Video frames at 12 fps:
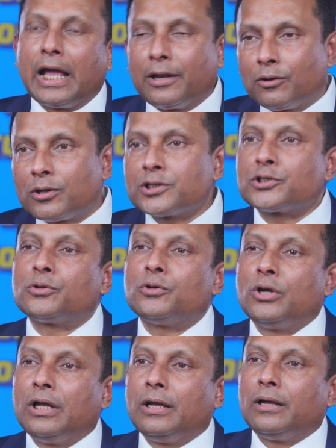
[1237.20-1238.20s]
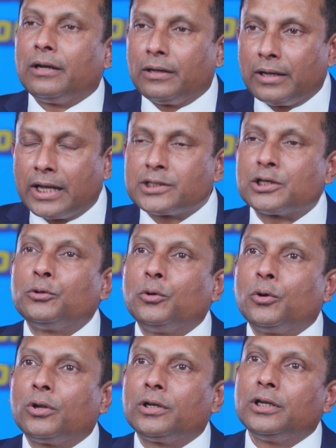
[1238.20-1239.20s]
and also as a
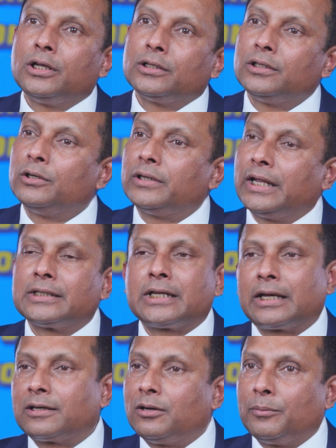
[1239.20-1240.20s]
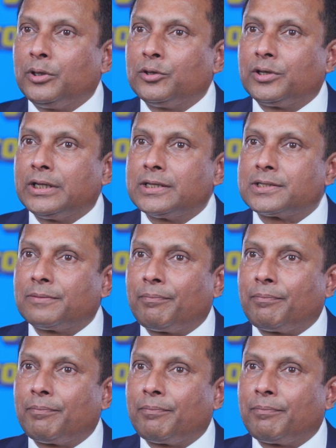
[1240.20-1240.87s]
whole the entire communities.